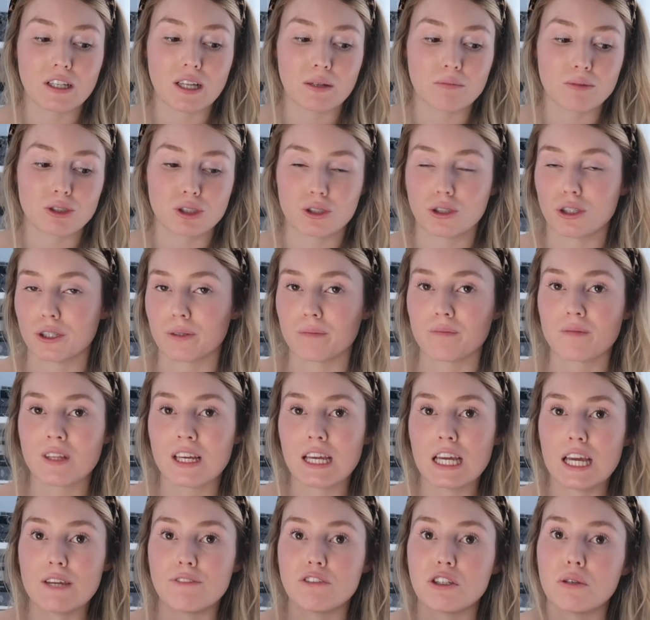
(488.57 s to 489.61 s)
I'm sure
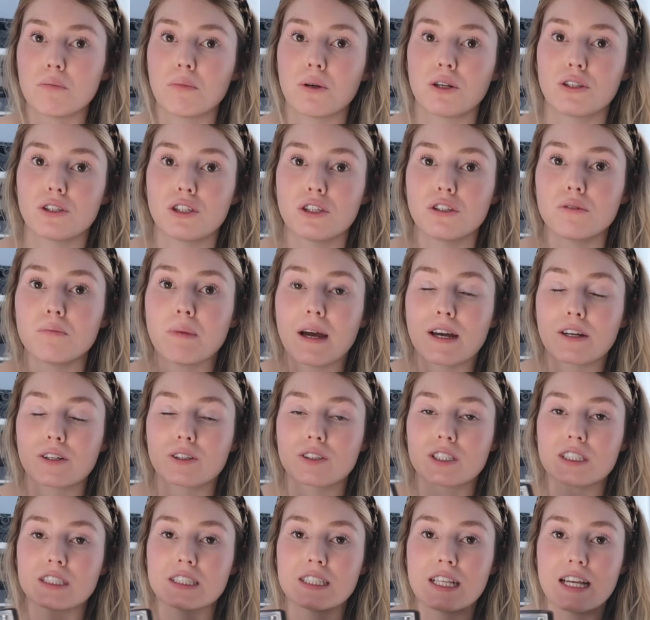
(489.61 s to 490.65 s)
if you put new
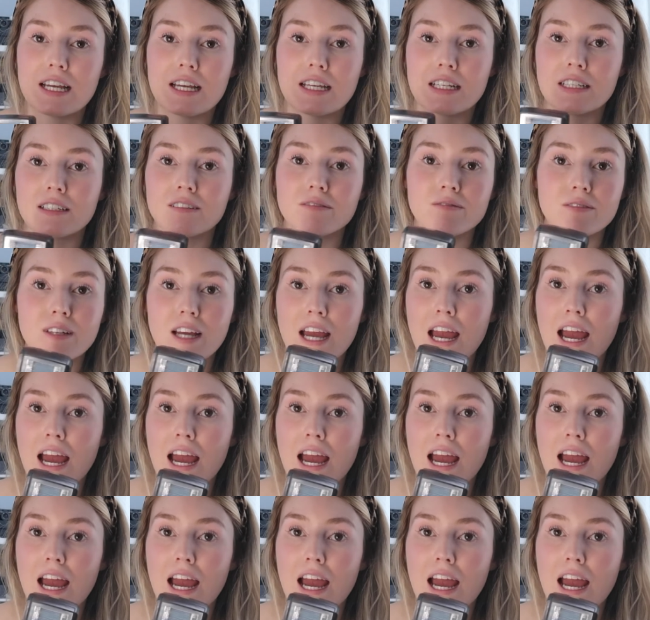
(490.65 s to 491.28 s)
batteries in